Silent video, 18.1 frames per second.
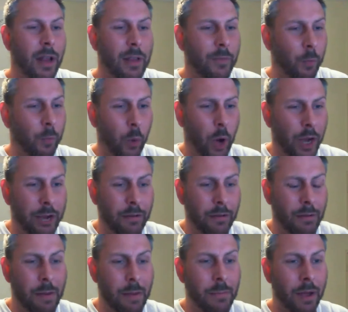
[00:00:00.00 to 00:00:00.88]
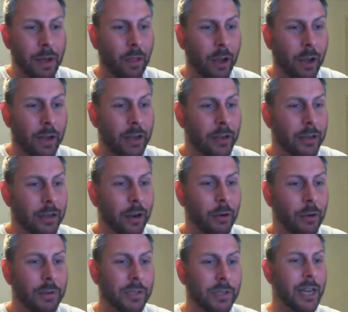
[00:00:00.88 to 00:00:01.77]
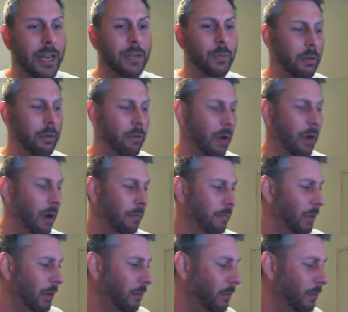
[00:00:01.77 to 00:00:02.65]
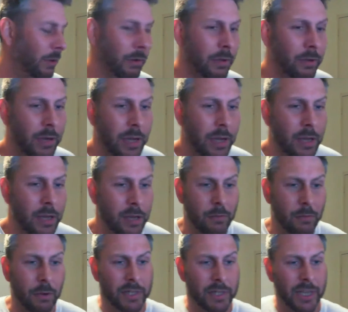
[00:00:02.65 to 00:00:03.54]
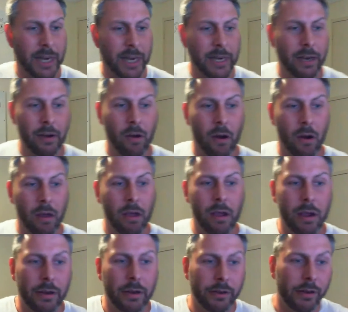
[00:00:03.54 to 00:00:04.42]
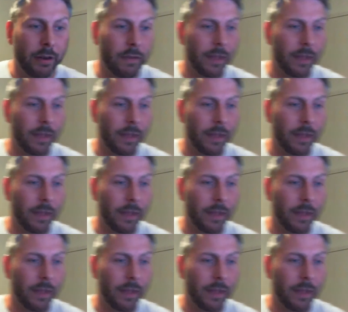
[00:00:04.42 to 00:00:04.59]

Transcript: What I can remember, like as kids, we grew up and we were seen and not heard.